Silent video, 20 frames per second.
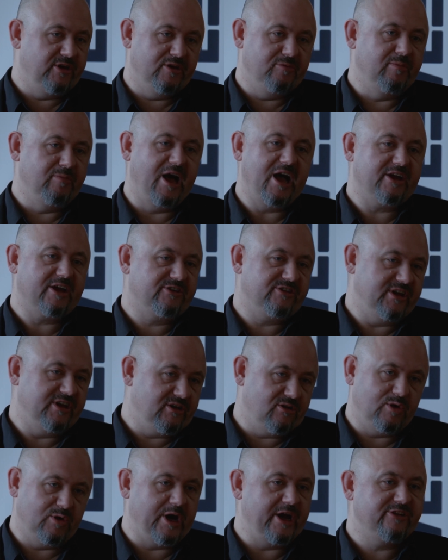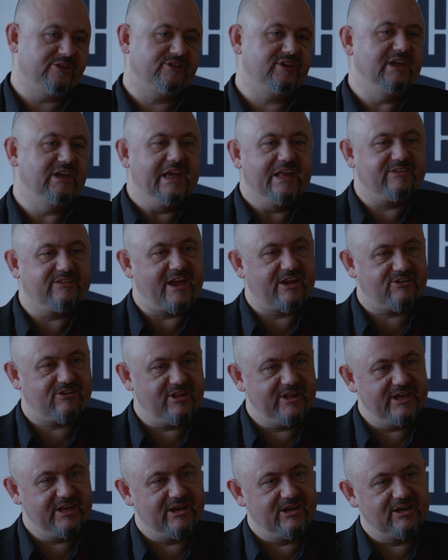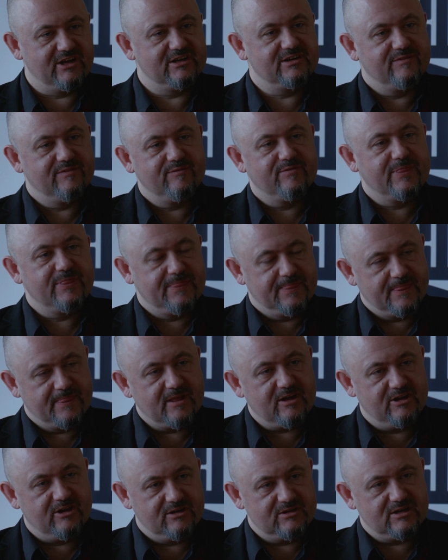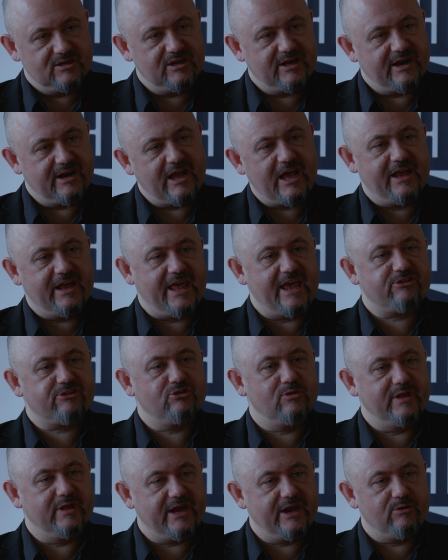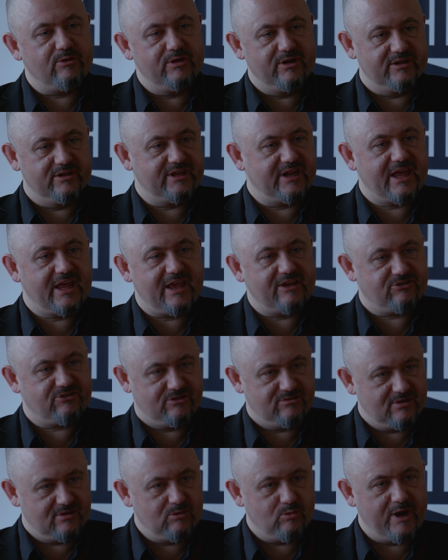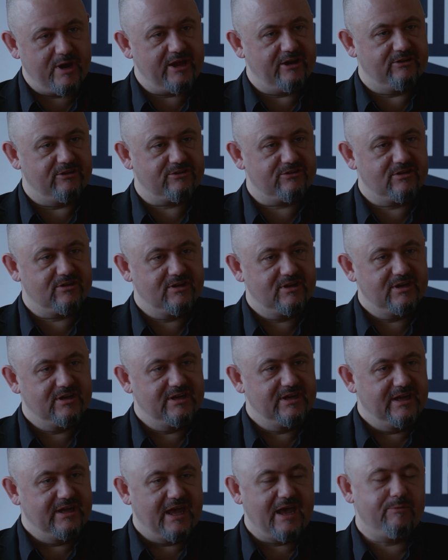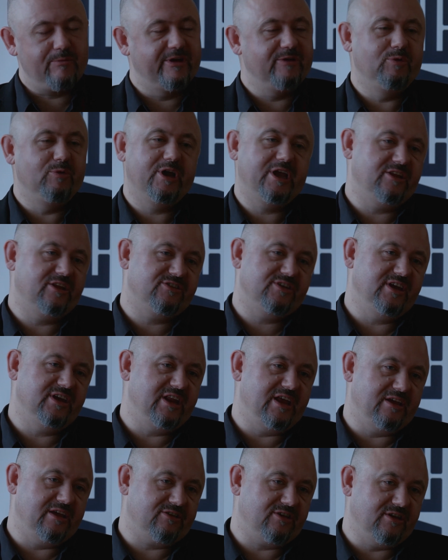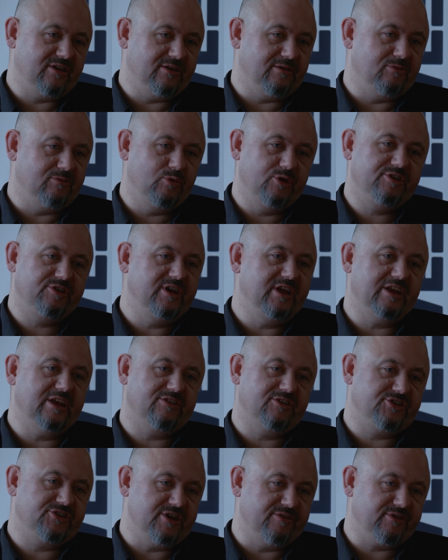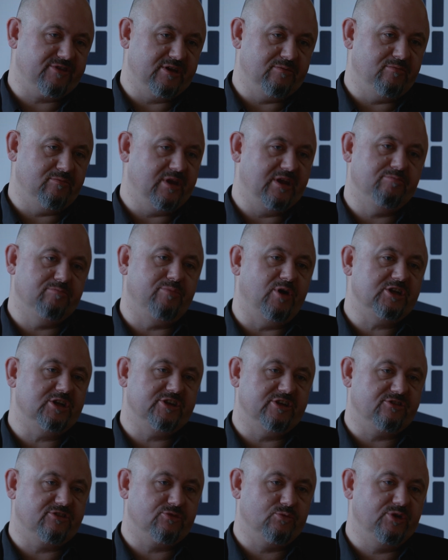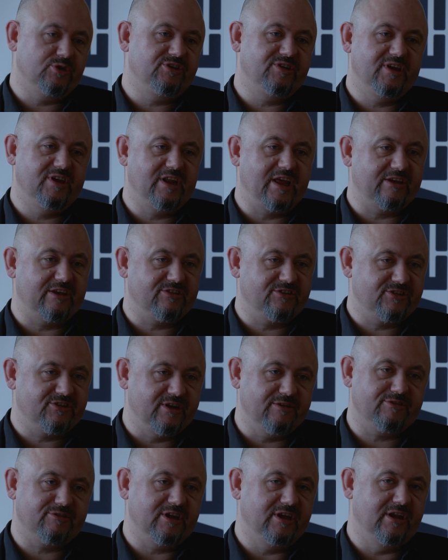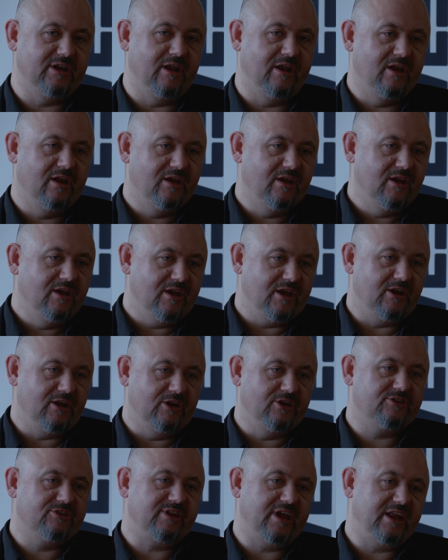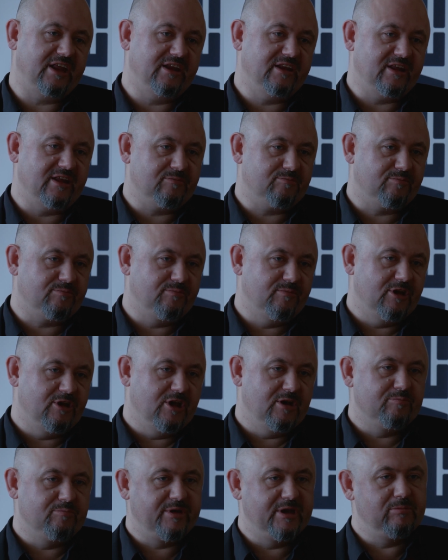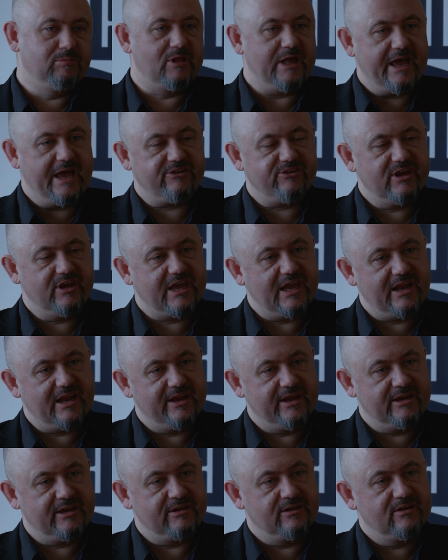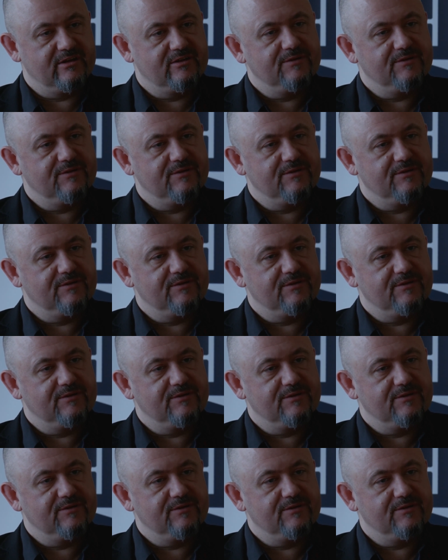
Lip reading: marketing or IT. It's actually an actual area that has awareness. And we can see it as a shift in budgets. We see it as a shift in an understanding that people are actually getting